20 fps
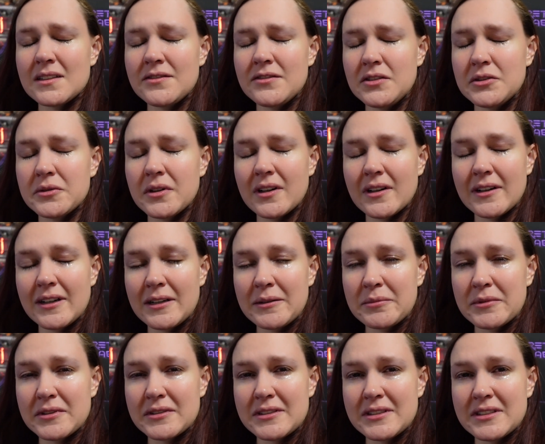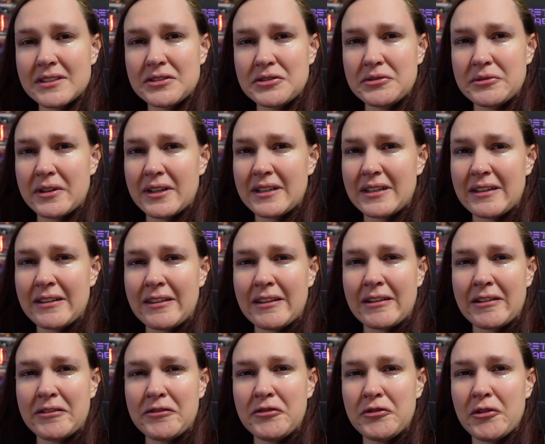if you are able to do anything,
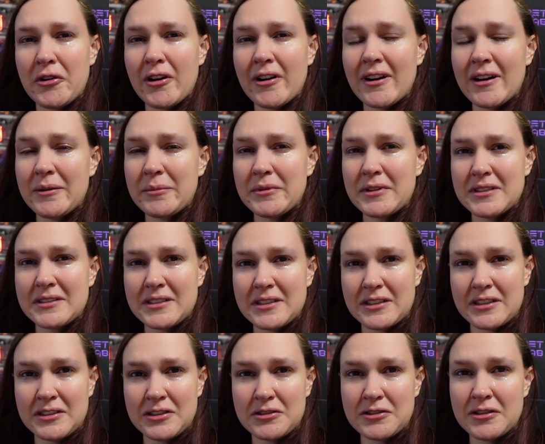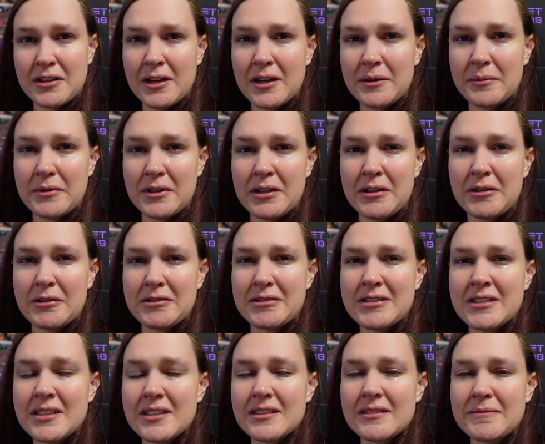if you are able to contribute
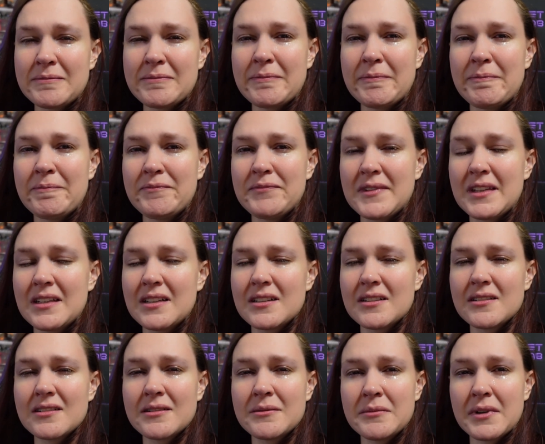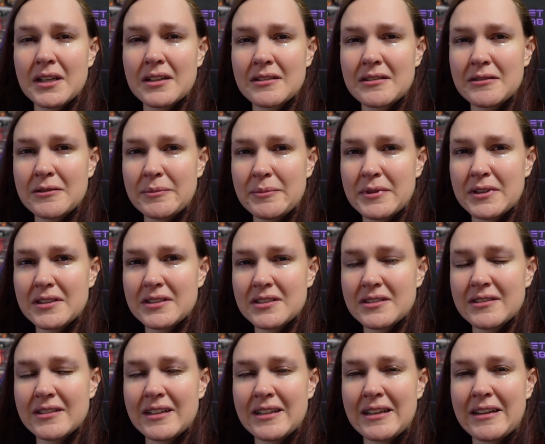to, you know, the medical bills or
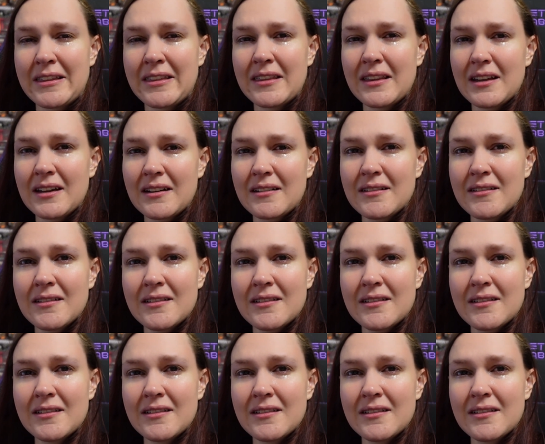anything,